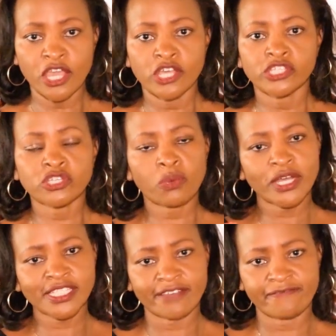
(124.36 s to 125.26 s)
So
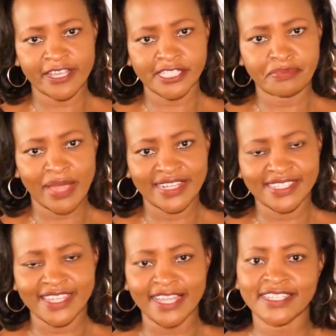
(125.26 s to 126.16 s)
what's a fixed
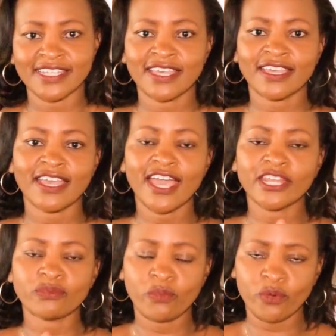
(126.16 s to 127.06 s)
mindset
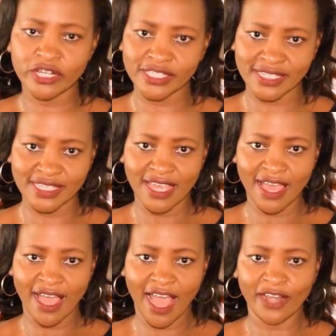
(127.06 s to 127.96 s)
and what's
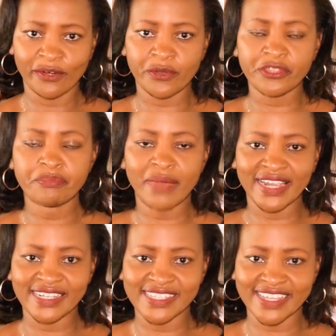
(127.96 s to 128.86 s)
a growth
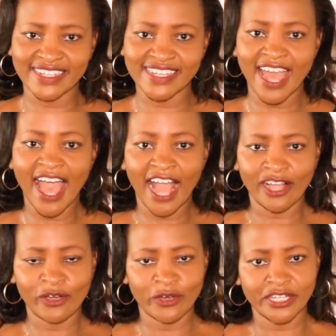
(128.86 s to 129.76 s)
mindset
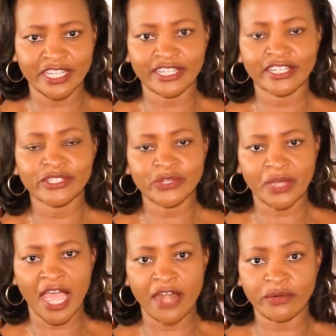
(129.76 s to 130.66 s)
according to
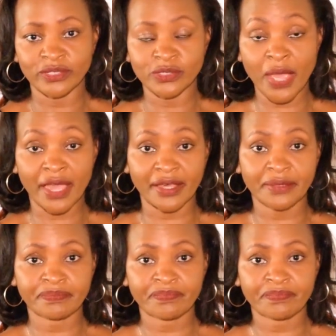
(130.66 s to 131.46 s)
Carol Dweck?